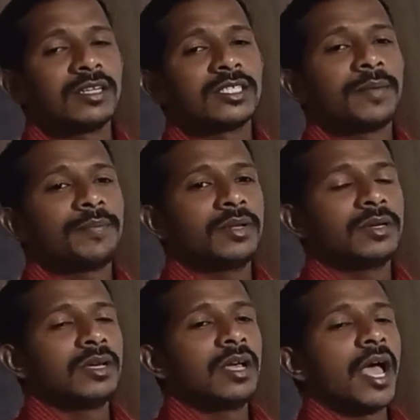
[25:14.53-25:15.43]
concept,
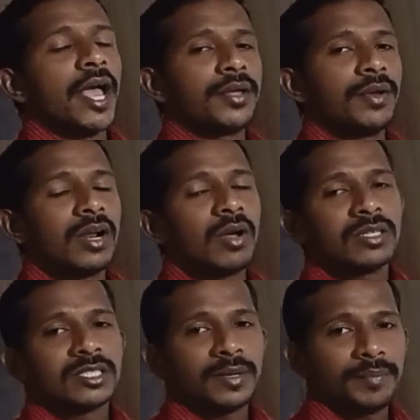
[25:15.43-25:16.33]
accrual
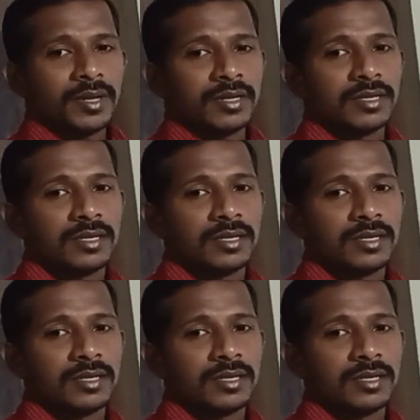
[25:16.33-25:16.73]
concept,